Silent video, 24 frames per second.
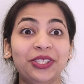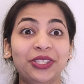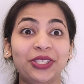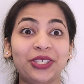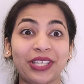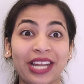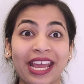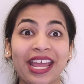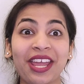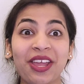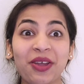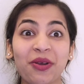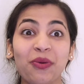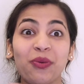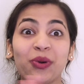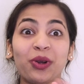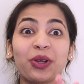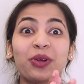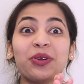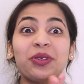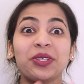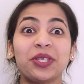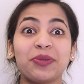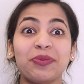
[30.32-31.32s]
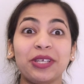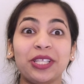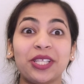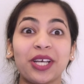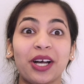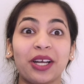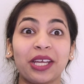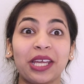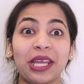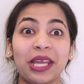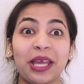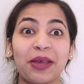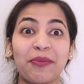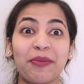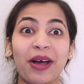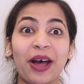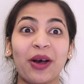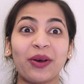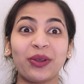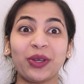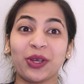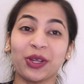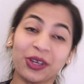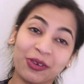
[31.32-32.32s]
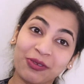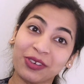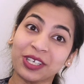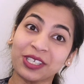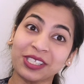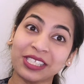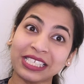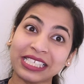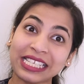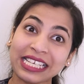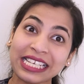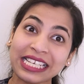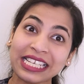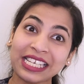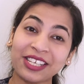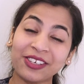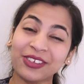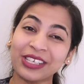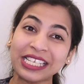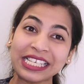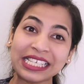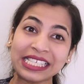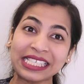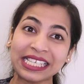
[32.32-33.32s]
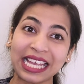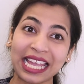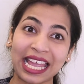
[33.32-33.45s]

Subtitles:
Today, we're going to be talking about university degrees